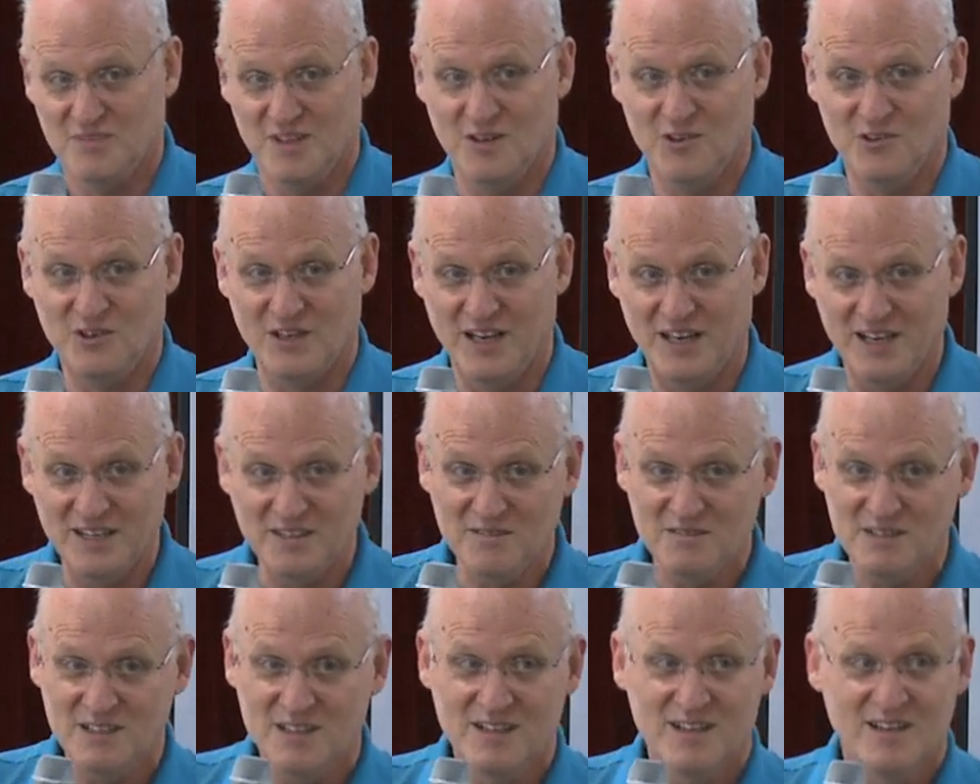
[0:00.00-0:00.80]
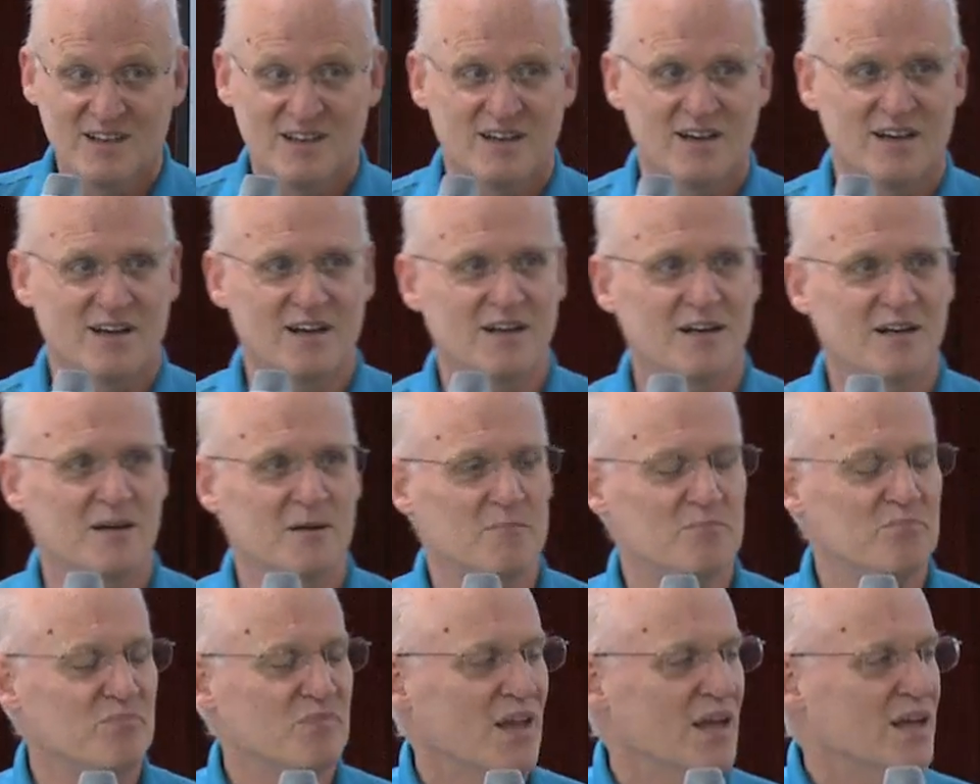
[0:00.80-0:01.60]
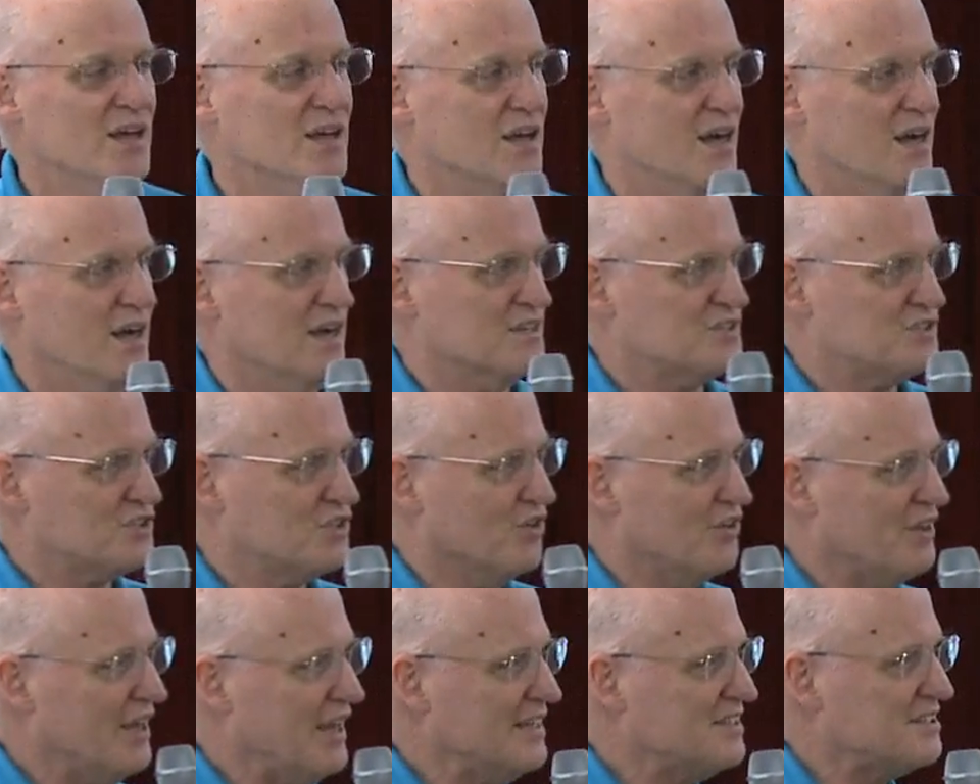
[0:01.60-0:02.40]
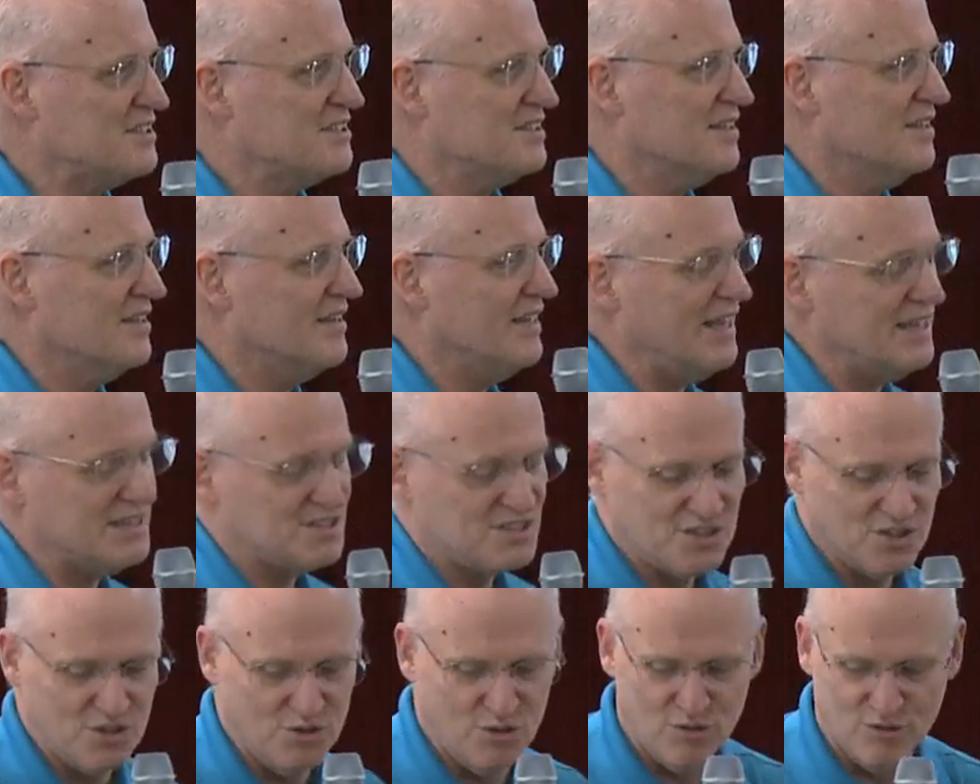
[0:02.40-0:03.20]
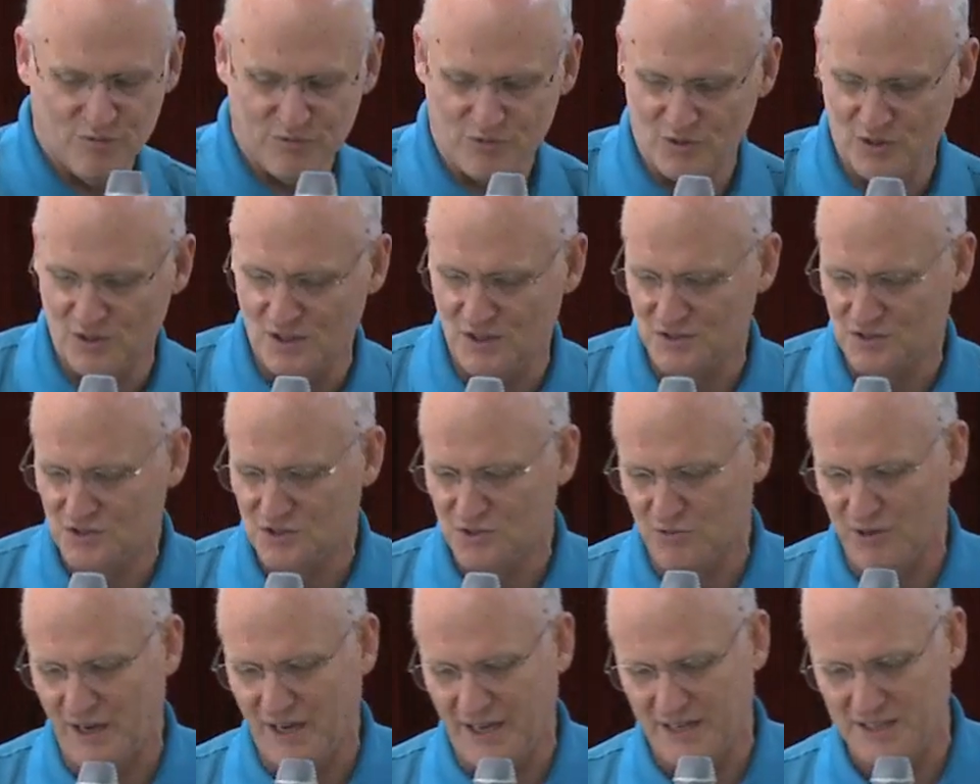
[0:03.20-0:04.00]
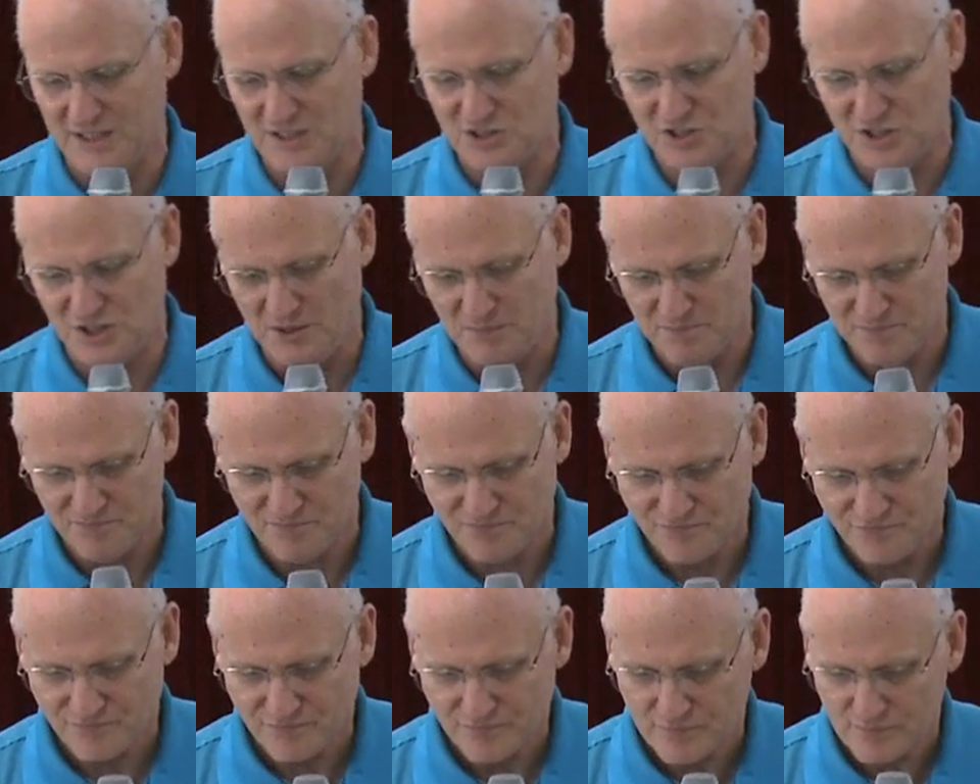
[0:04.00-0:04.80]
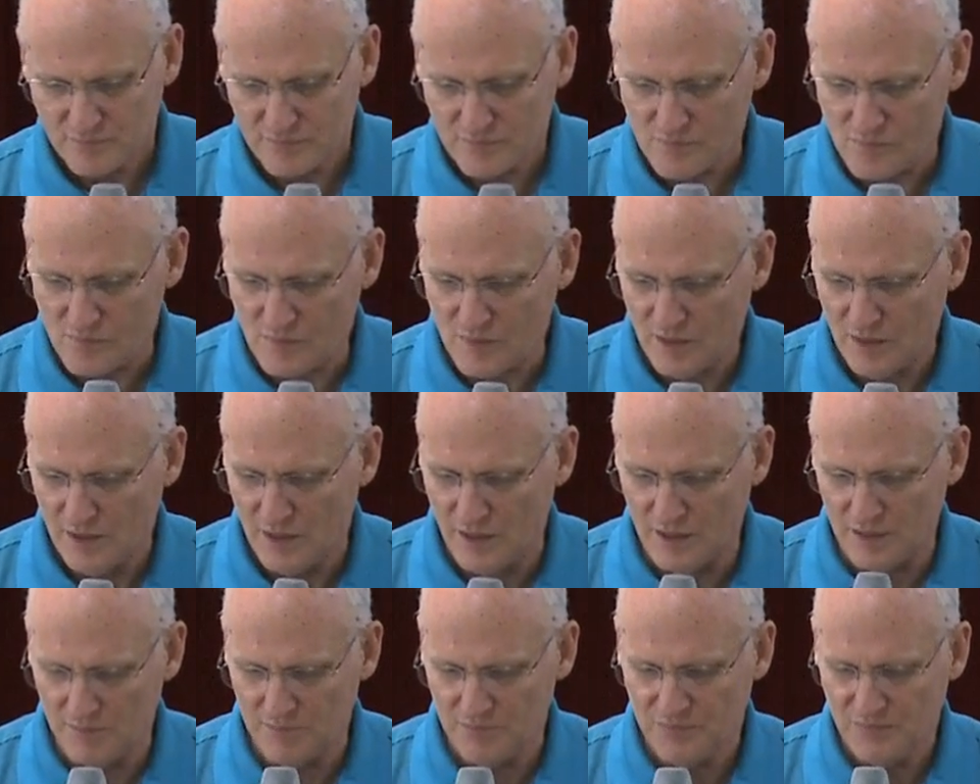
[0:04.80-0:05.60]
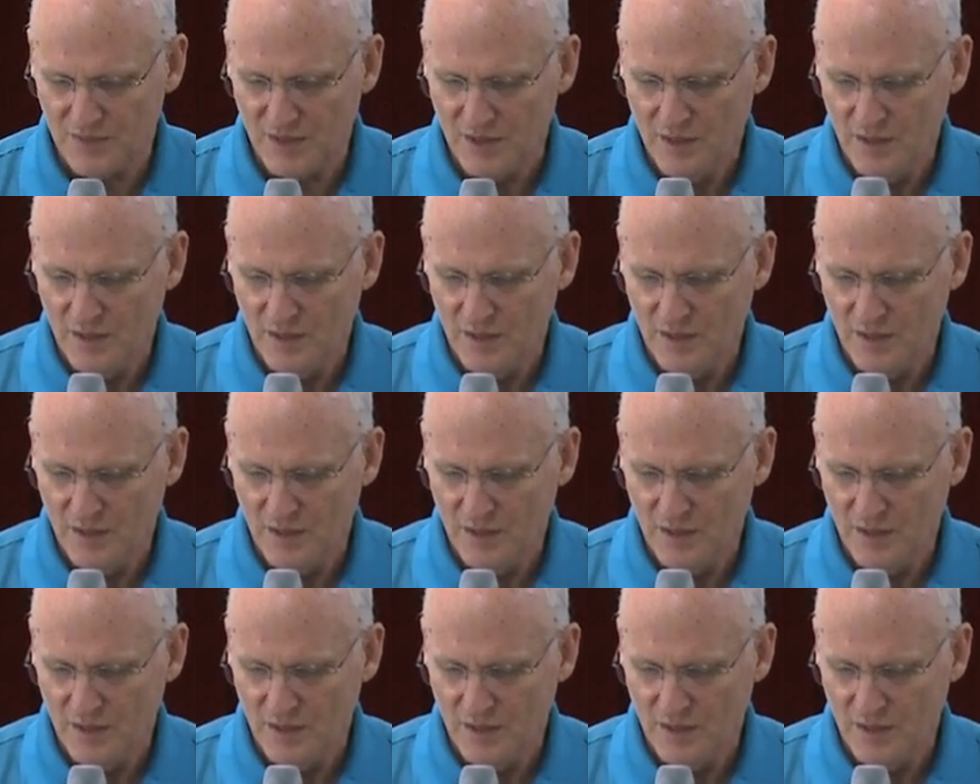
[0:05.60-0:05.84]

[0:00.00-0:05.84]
Okay? So that's the overall strategy. I